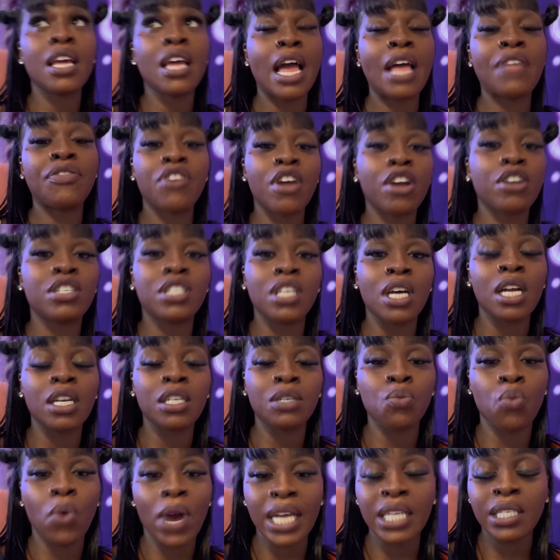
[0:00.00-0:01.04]
and they're
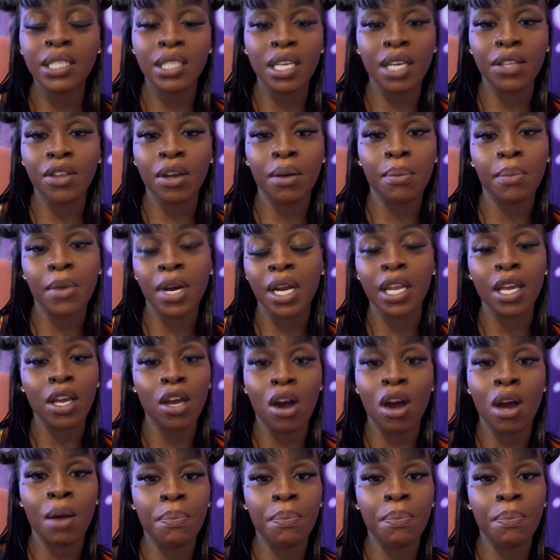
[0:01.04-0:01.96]
done wasting their money on